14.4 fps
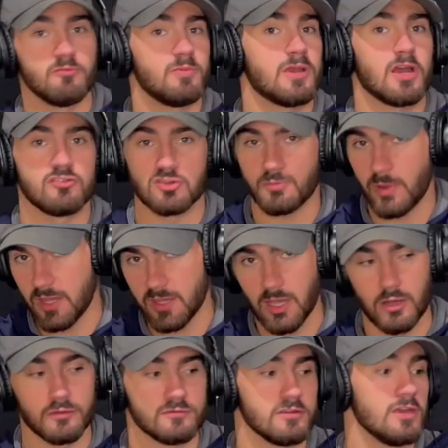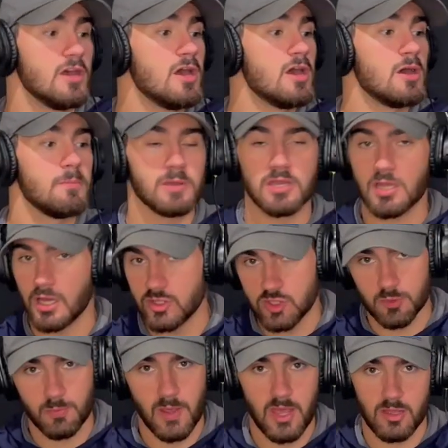because you're paying Kelsey, because you're
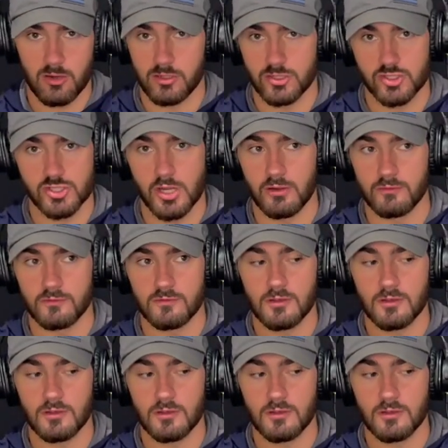paying Chris Jones.